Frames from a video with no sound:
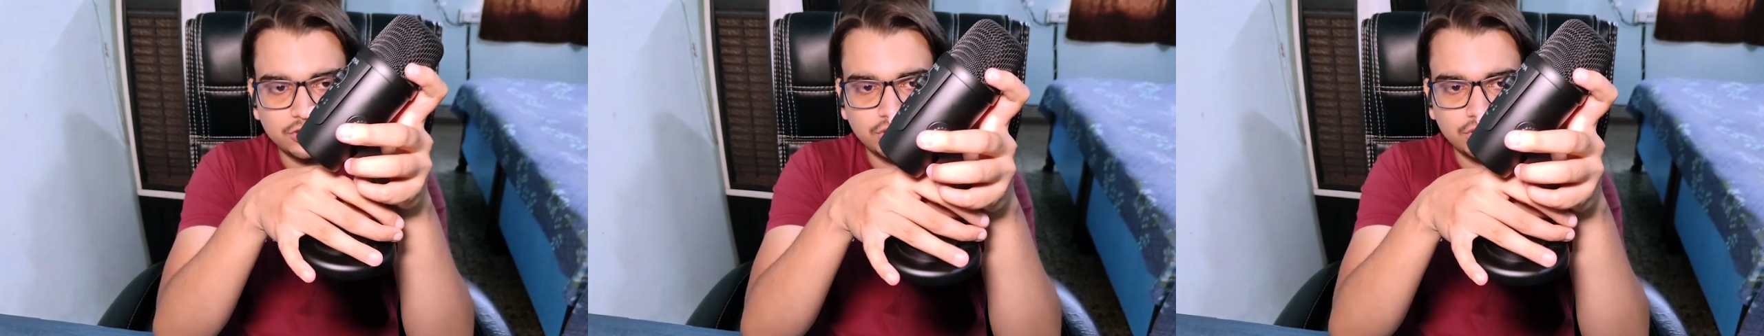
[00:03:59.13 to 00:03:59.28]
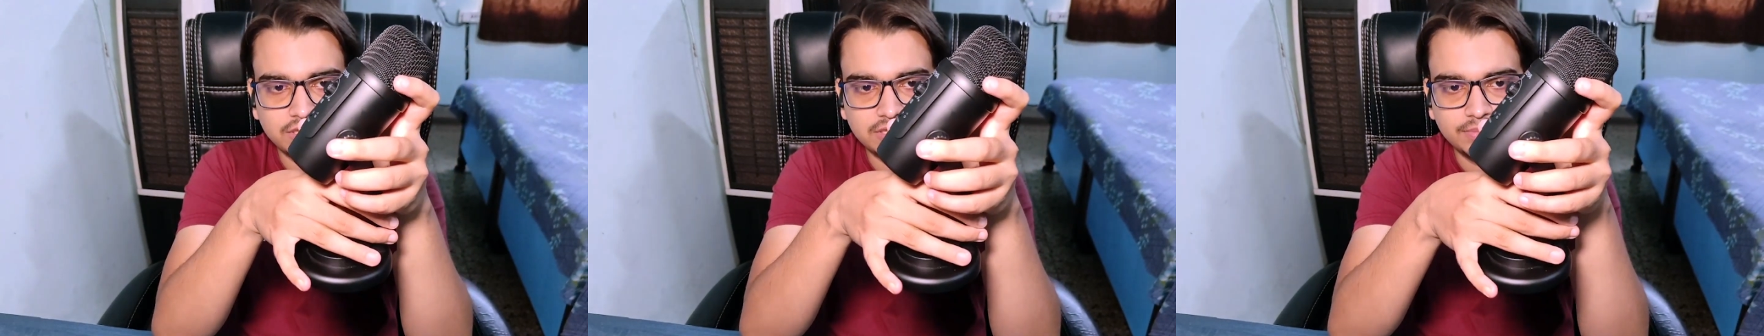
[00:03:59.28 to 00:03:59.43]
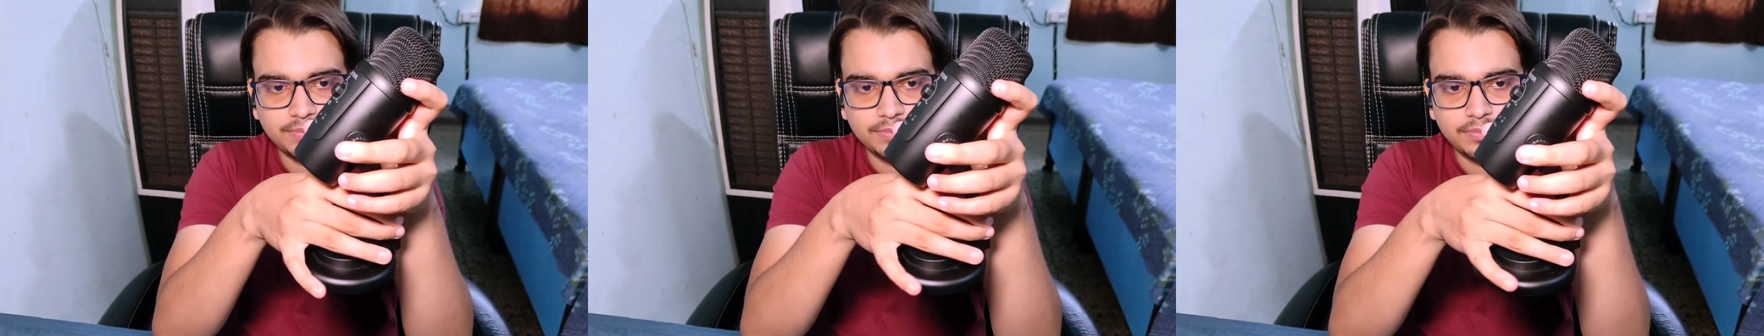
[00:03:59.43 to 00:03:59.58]
So
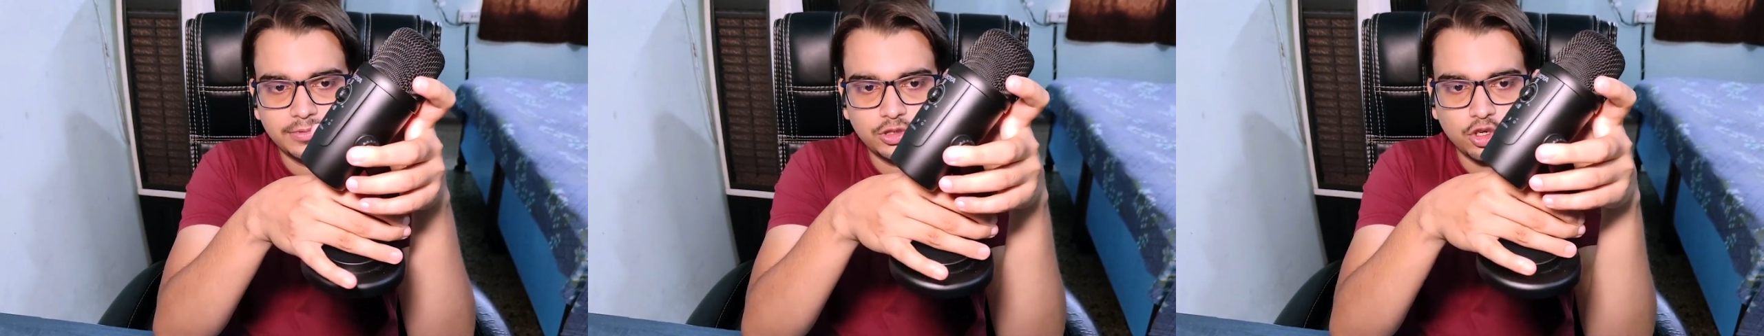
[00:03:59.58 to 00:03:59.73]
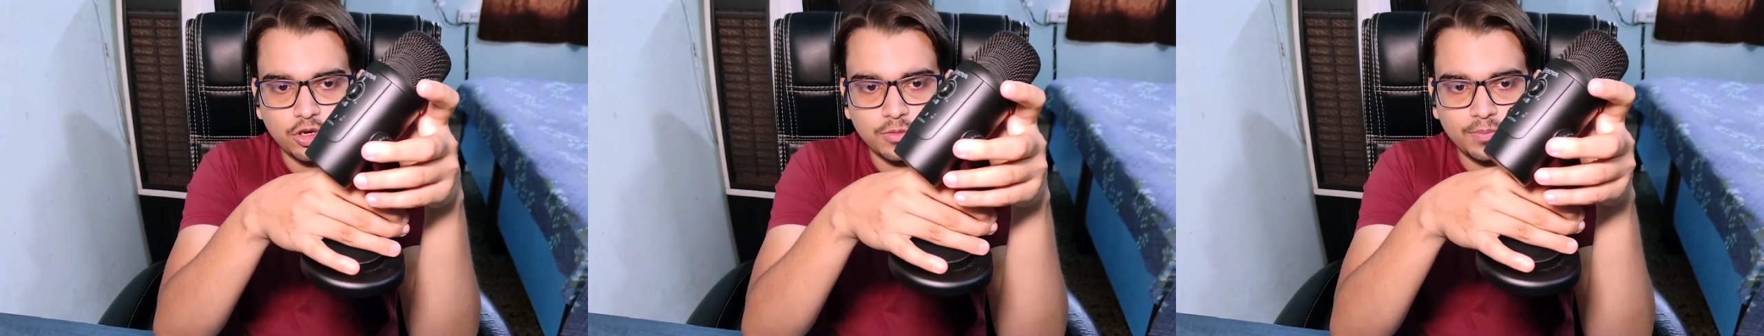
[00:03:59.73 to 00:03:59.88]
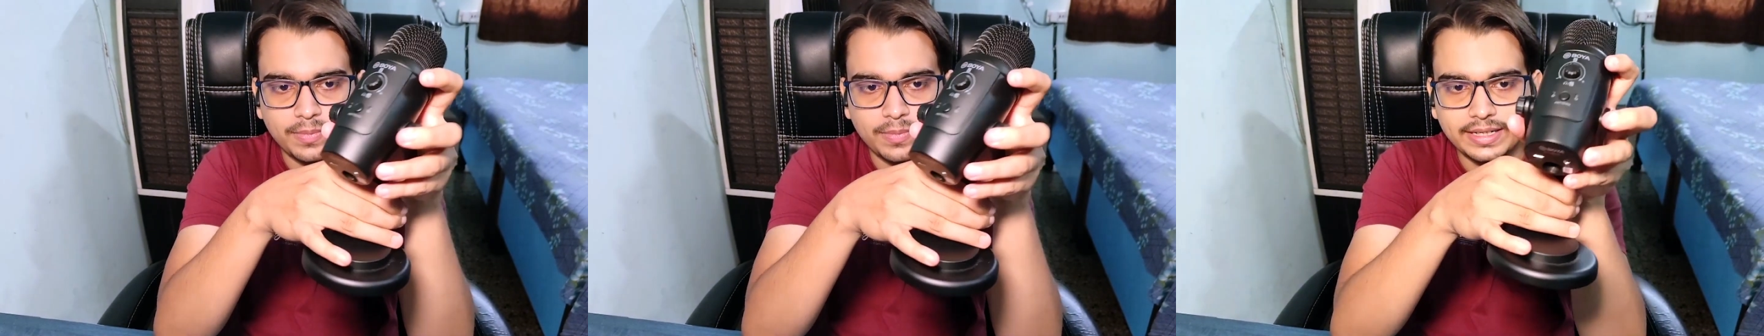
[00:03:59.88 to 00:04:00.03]
this
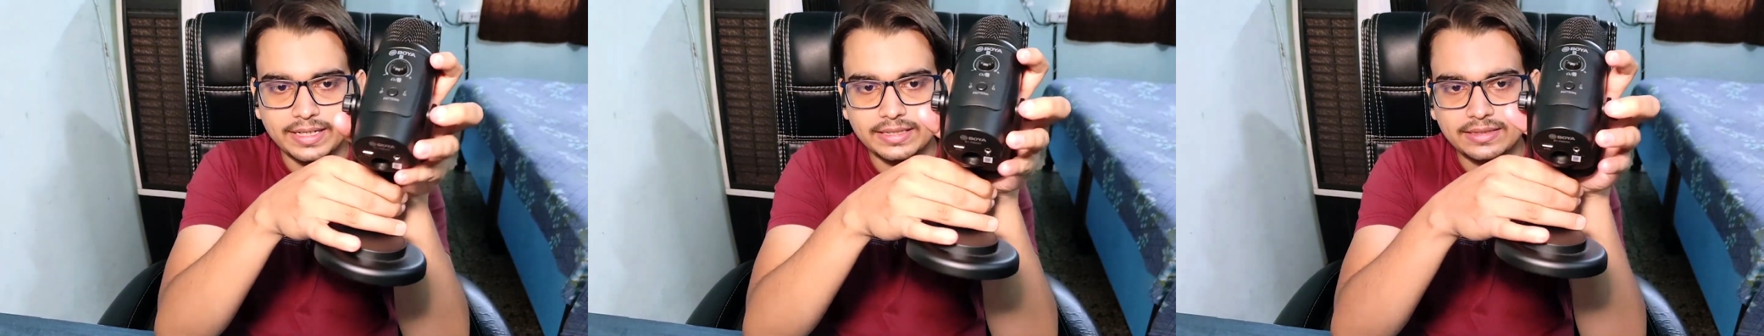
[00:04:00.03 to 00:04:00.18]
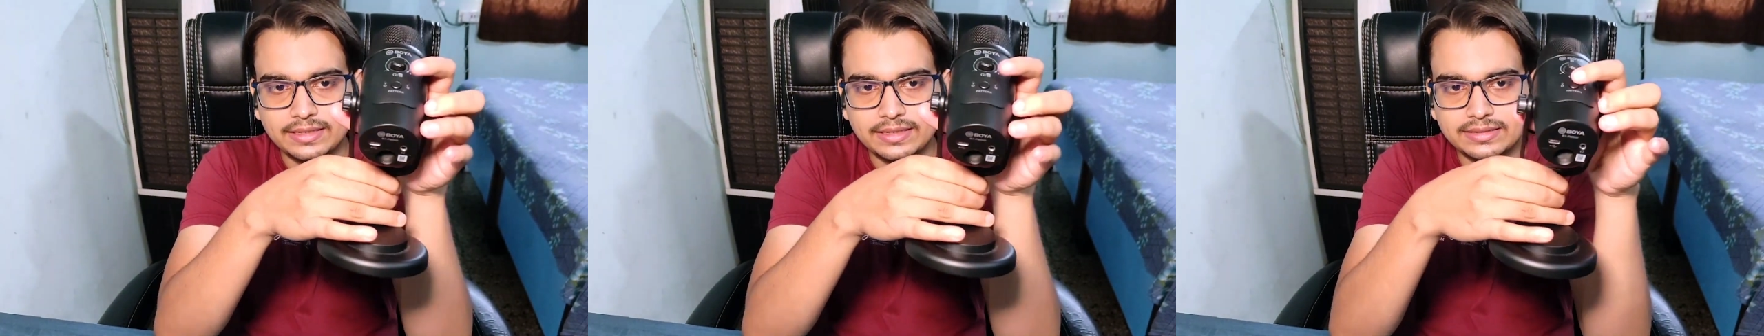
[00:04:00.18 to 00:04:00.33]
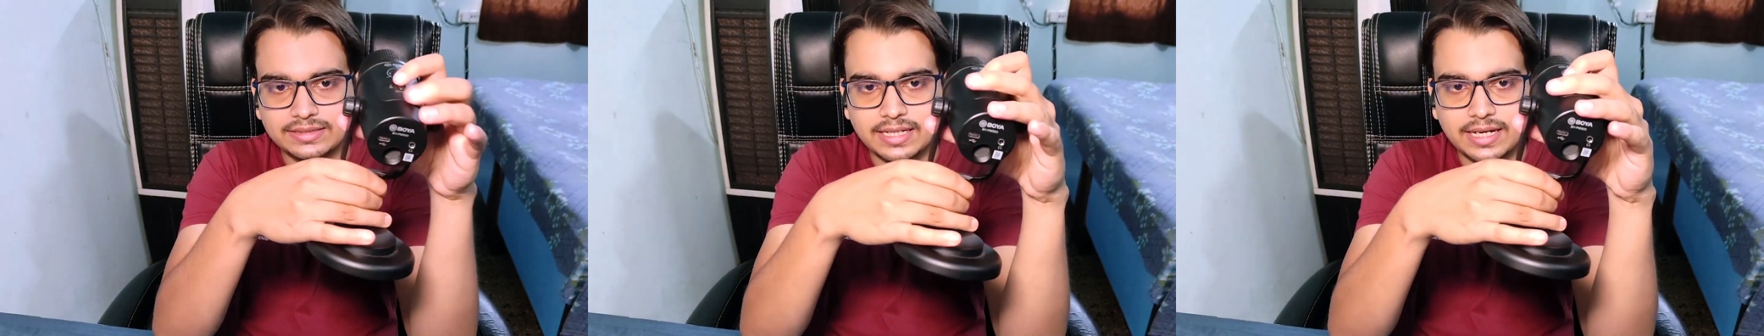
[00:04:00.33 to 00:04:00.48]
top part
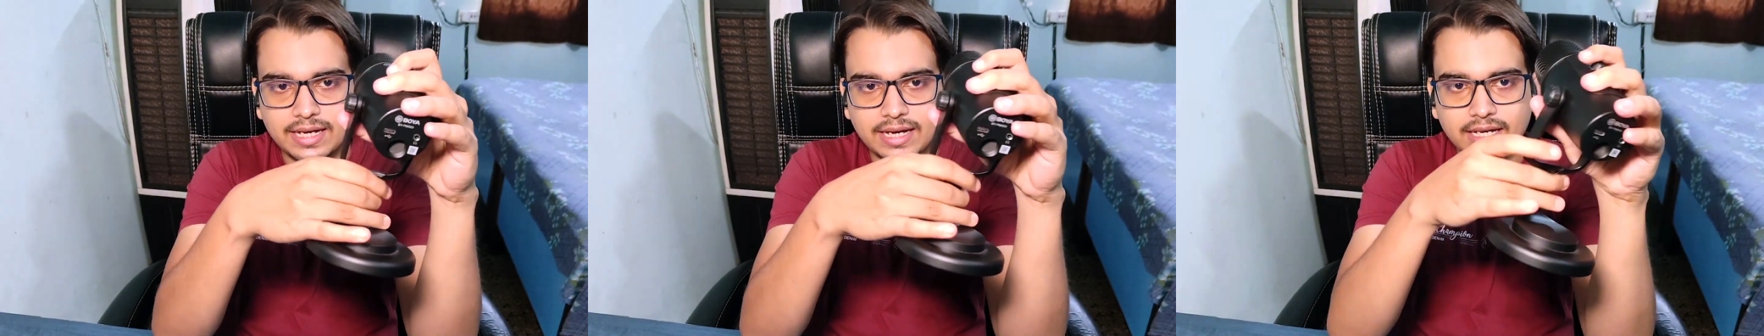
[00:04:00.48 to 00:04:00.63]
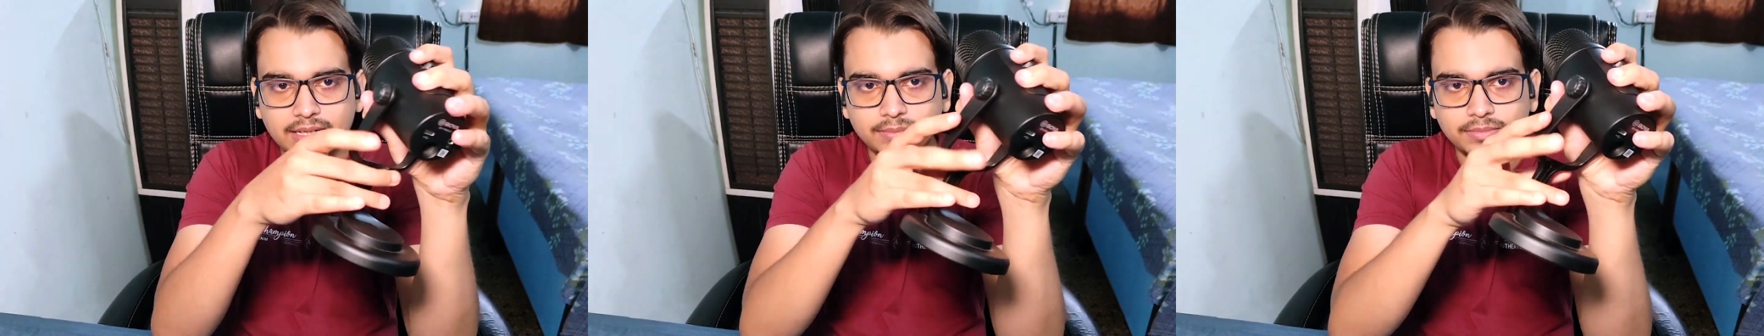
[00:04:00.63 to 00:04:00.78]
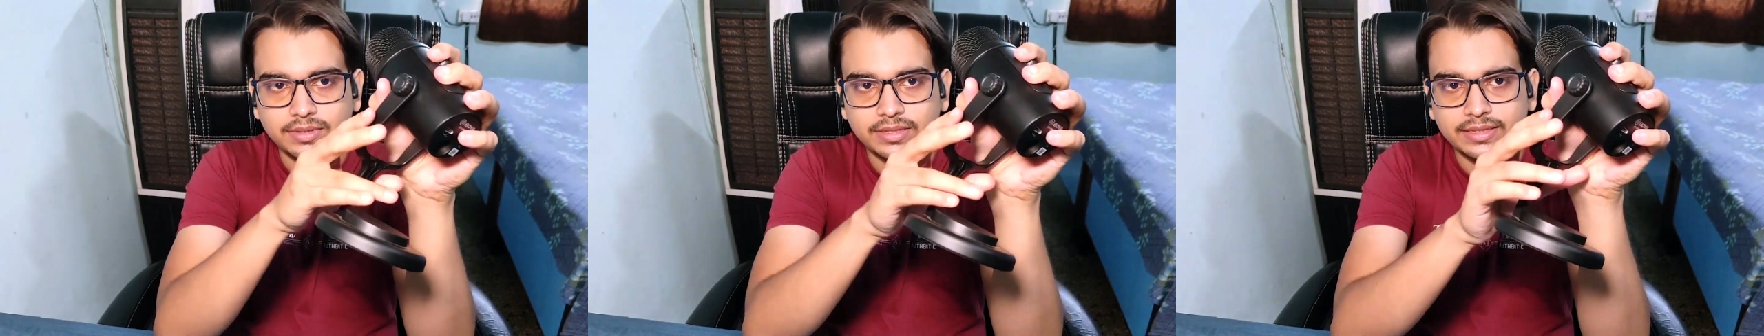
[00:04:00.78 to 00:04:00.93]
on this
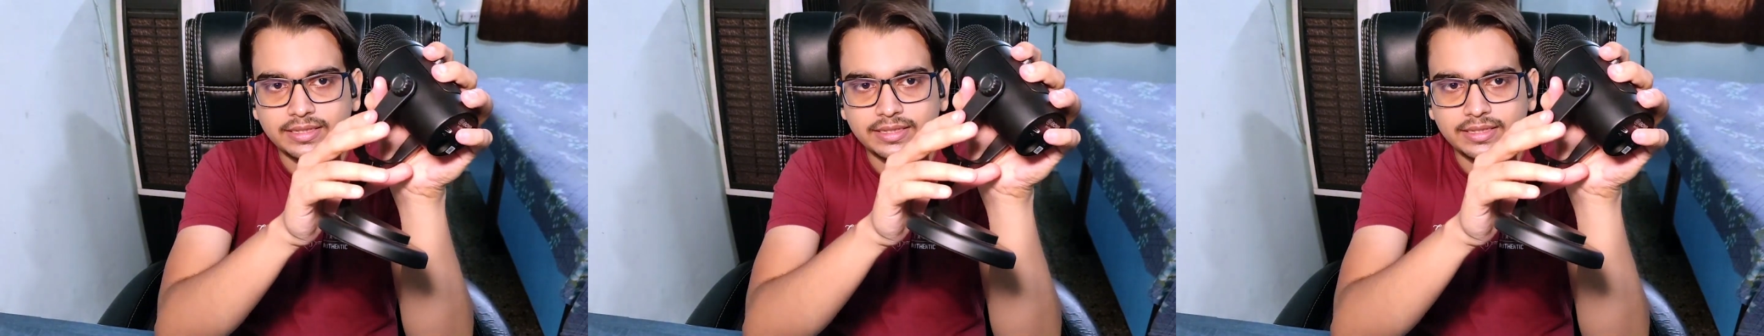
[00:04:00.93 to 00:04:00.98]
arm